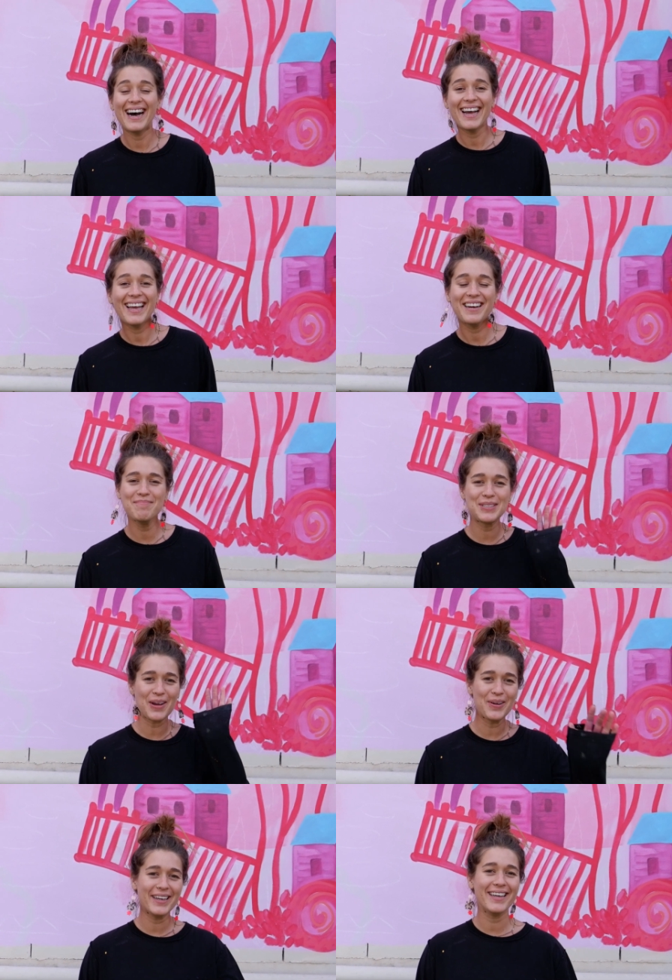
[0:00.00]
hi, I'm
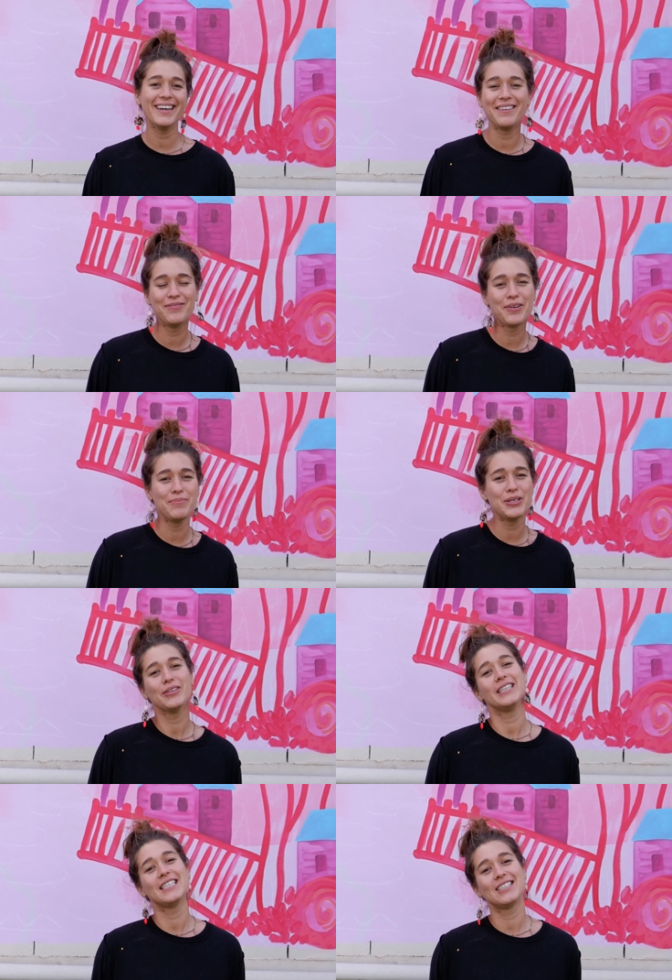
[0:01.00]
Zoe. I'm from
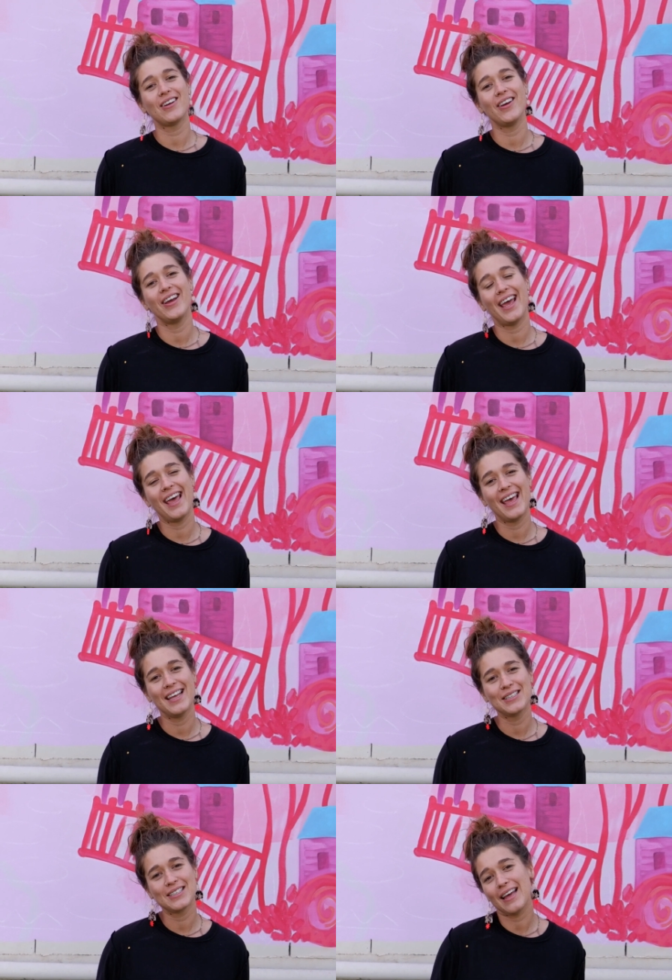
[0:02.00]
Muralisto
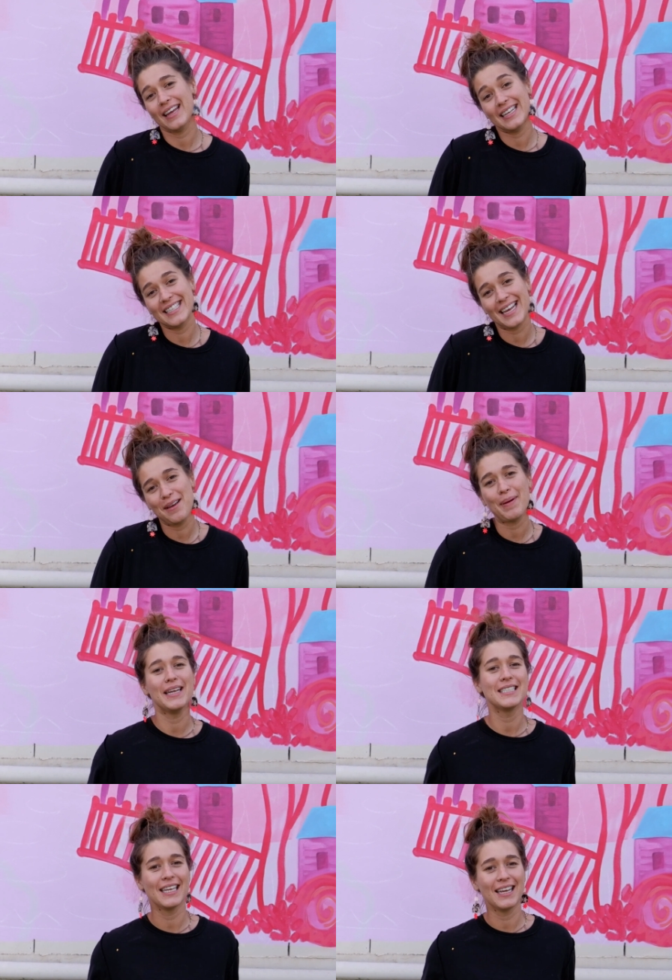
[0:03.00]
and here today
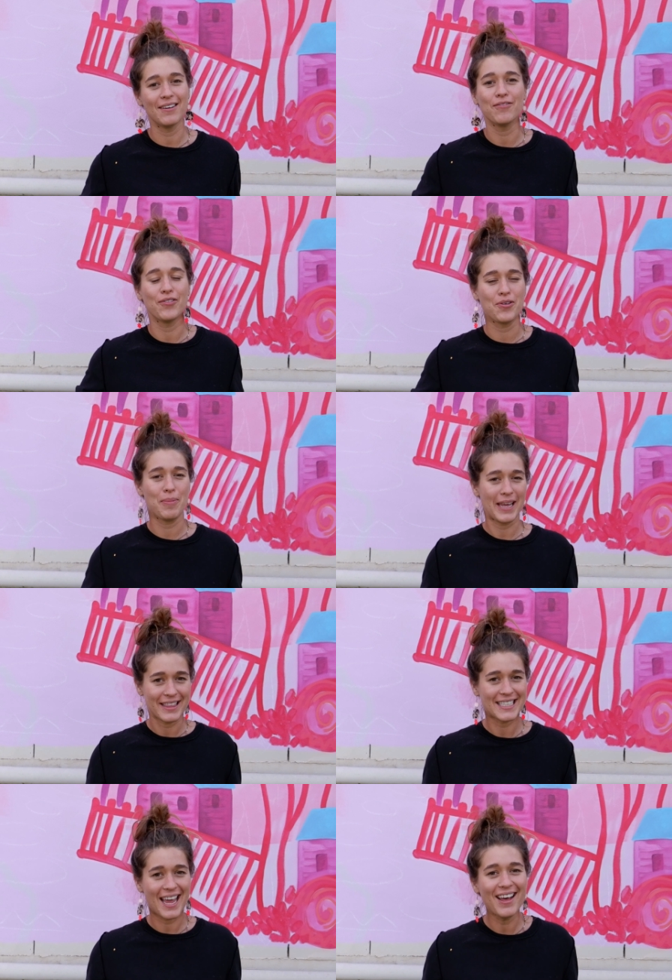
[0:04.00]
painting for
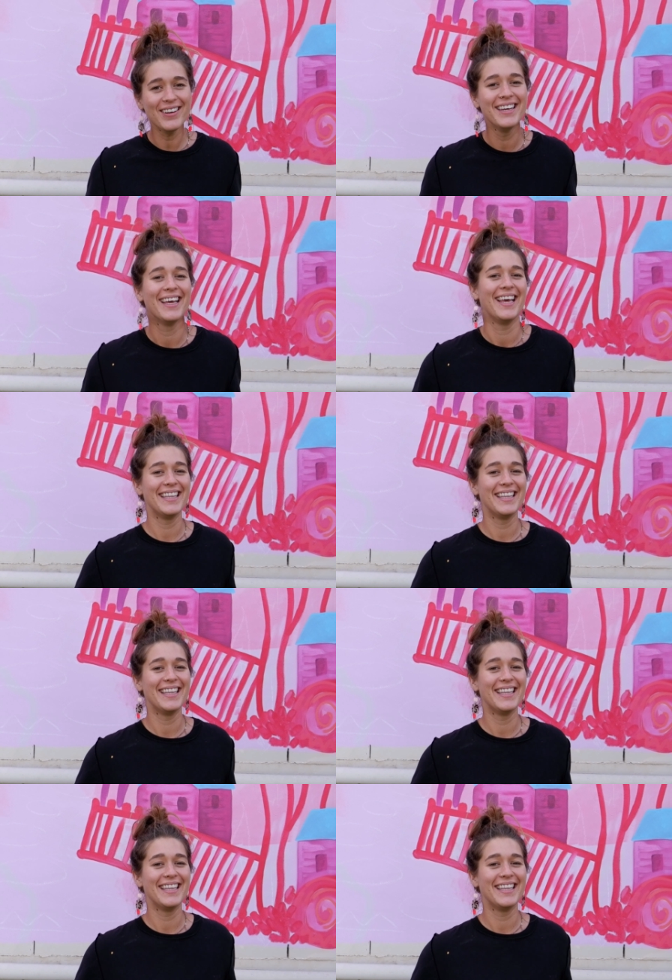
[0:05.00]
Paint the Town.